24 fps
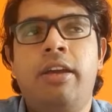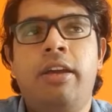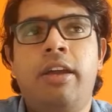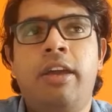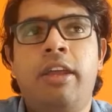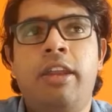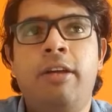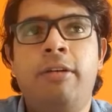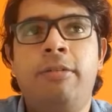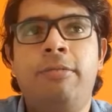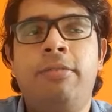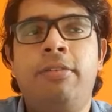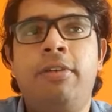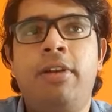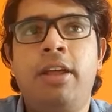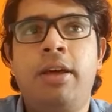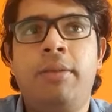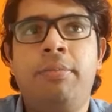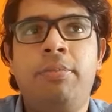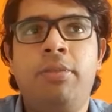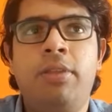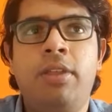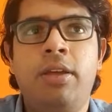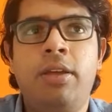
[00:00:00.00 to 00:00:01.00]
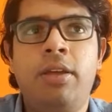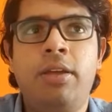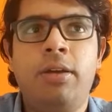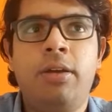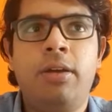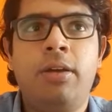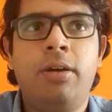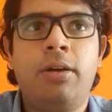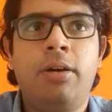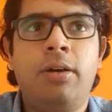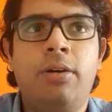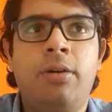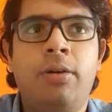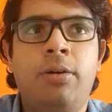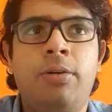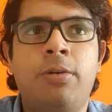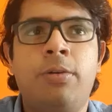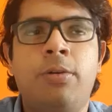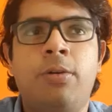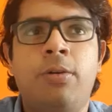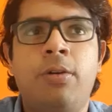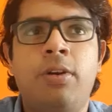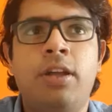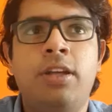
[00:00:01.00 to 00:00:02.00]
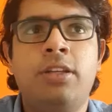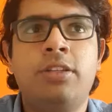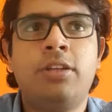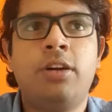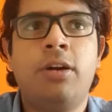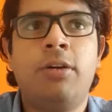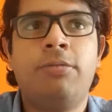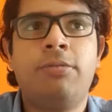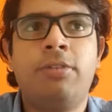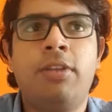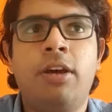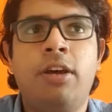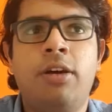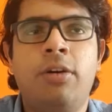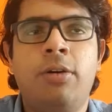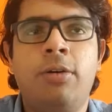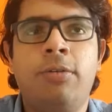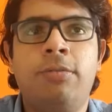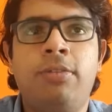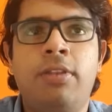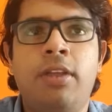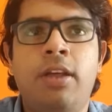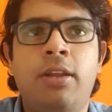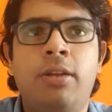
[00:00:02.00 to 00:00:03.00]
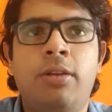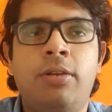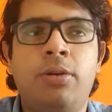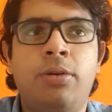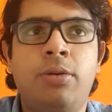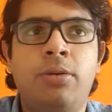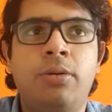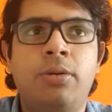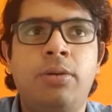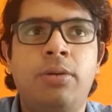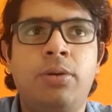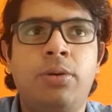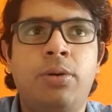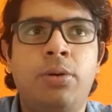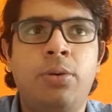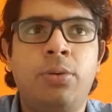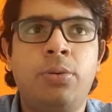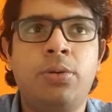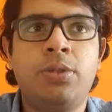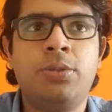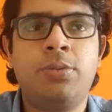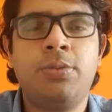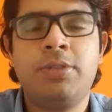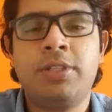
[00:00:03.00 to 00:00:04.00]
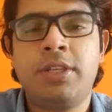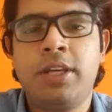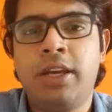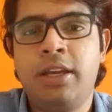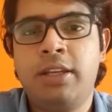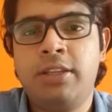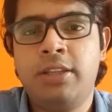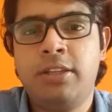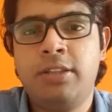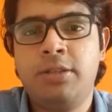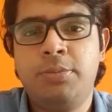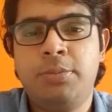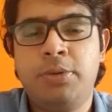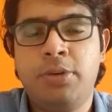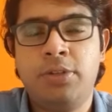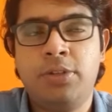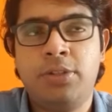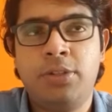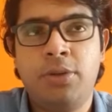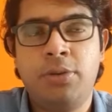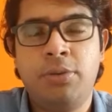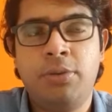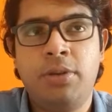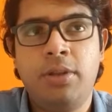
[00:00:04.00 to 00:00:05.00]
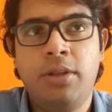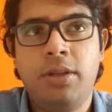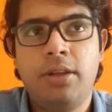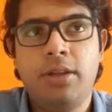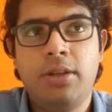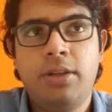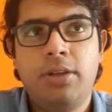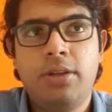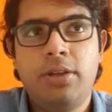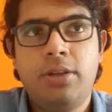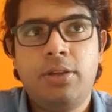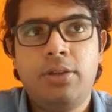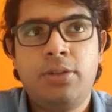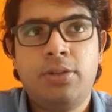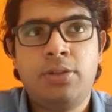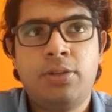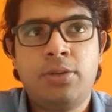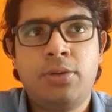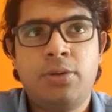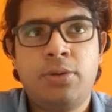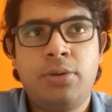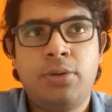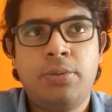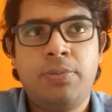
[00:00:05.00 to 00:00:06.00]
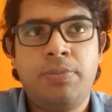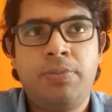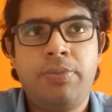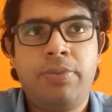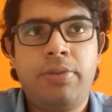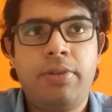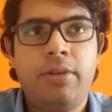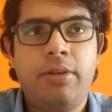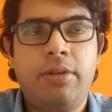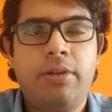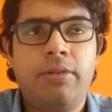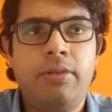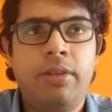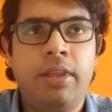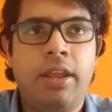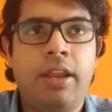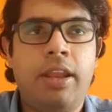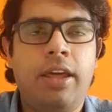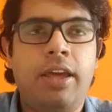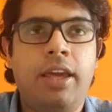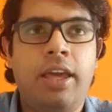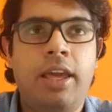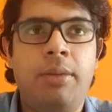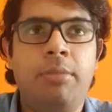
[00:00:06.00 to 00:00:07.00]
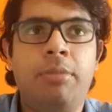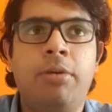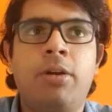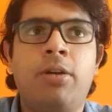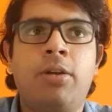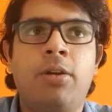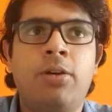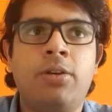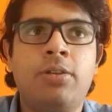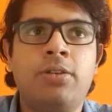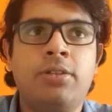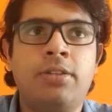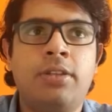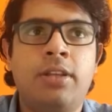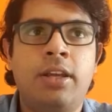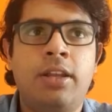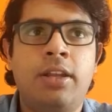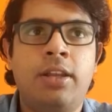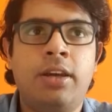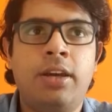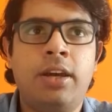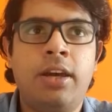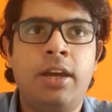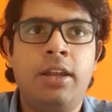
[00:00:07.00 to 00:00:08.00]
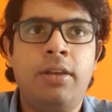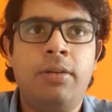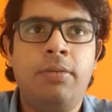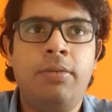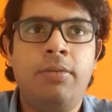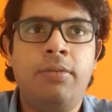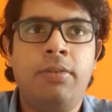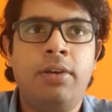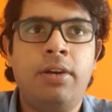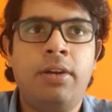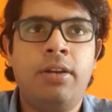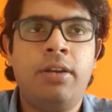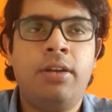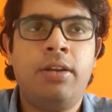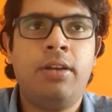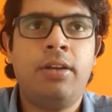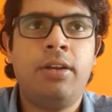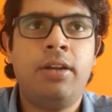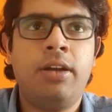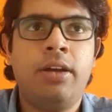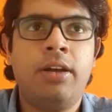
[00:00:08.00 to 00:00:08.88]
enough depth or knowledge of that course which I just pursued. So then I came across DataGyan, where